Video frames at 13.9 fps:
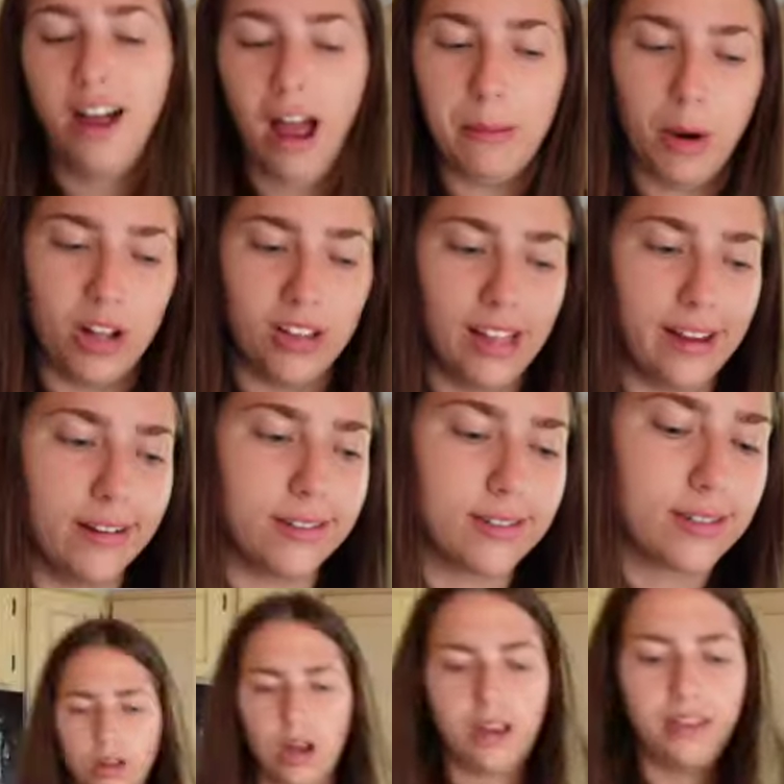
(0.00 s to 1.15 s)
I bought
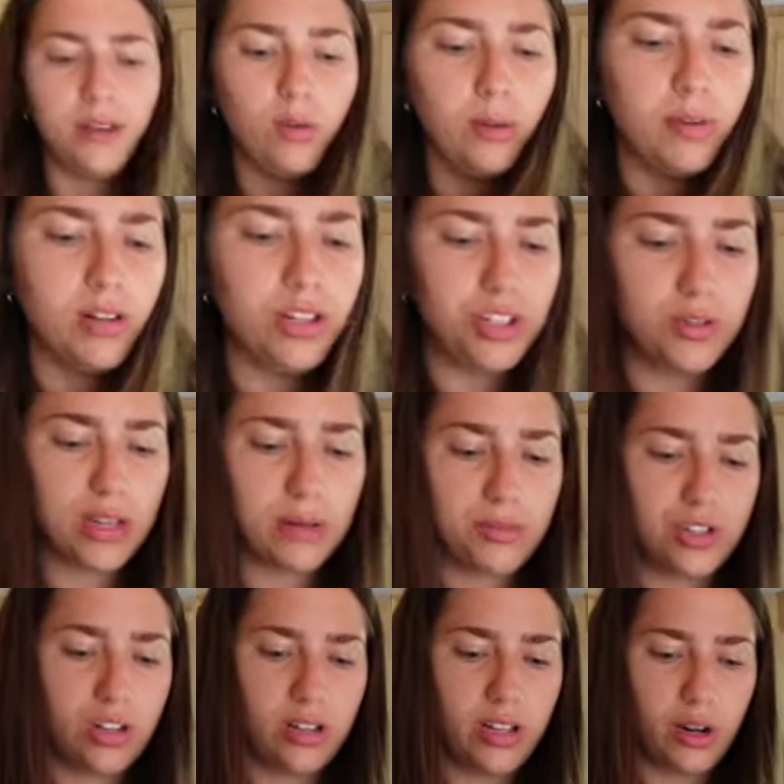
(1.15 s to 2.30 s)
lettuce. I think what I'm gonna do is I'm
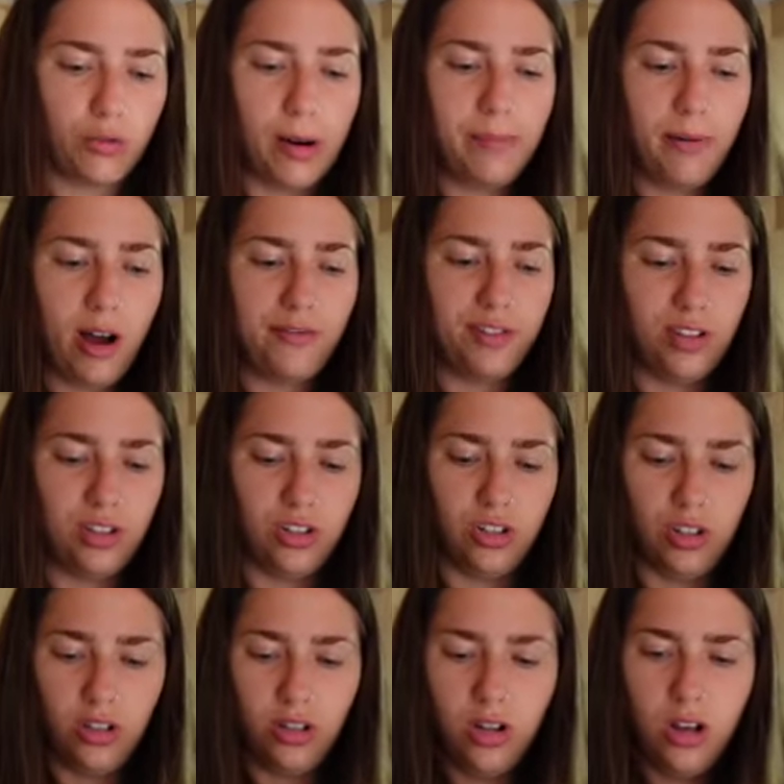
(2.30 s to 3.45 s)
just gonna like rip off a
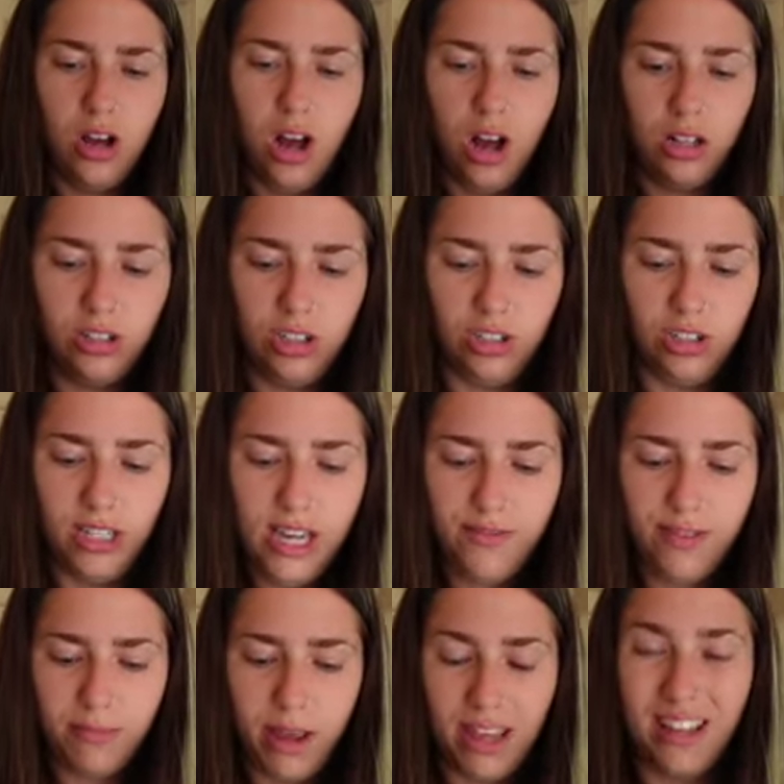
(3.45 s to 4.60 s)
little leaf
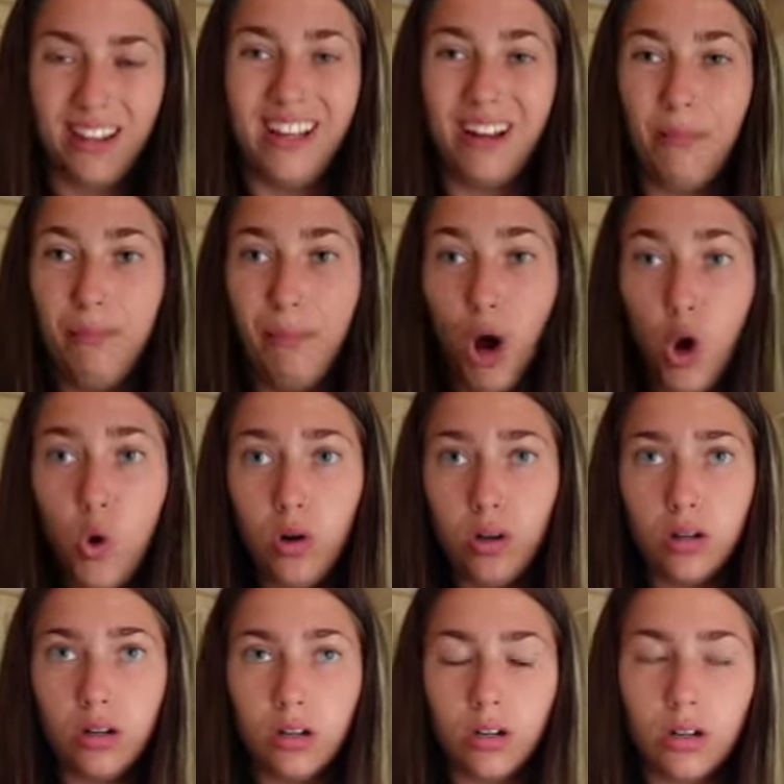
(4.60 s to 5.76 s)
and make it like a boat
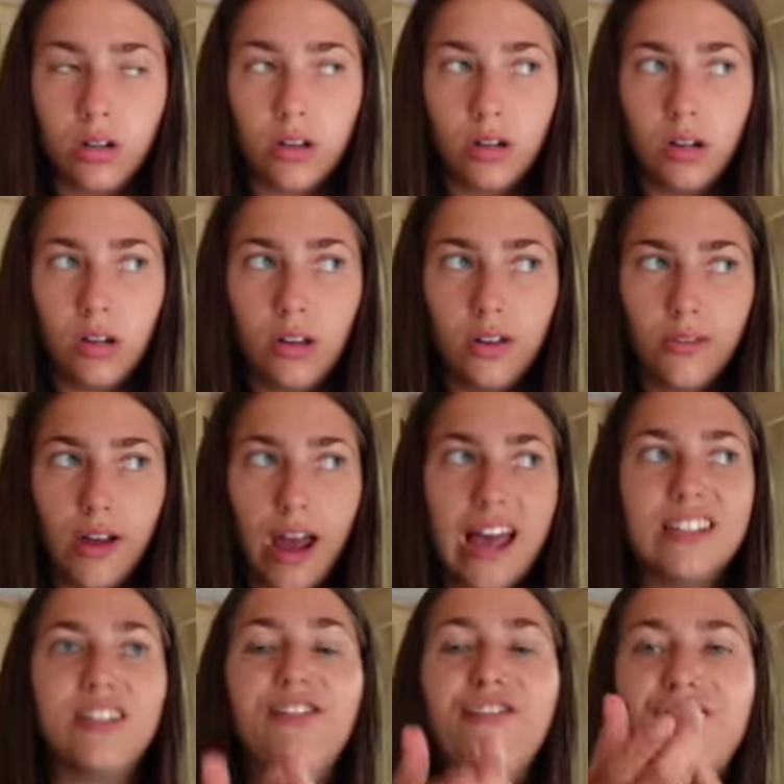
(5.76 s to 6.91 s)

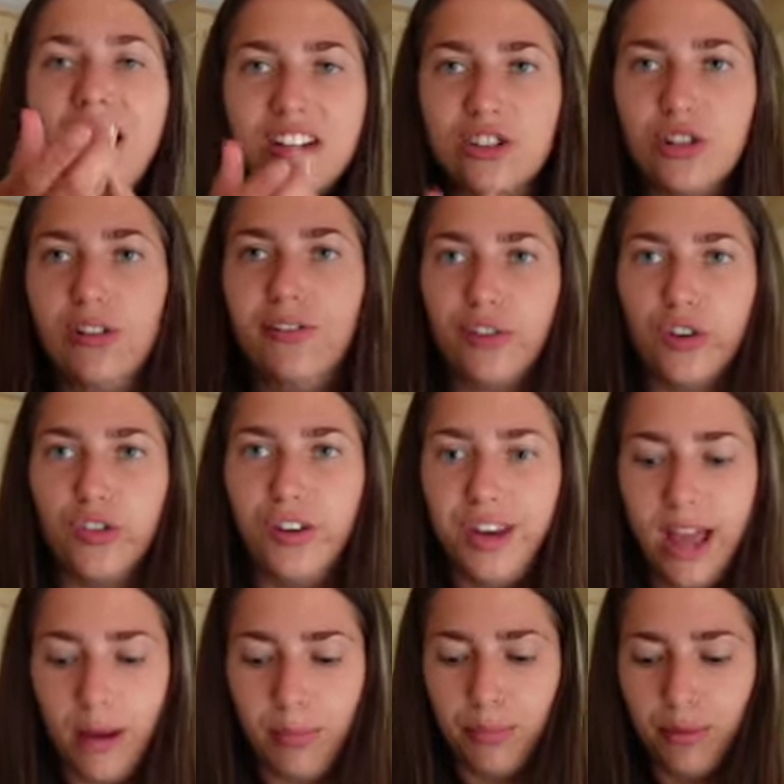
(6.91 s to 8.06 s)
as a vessel for the dip.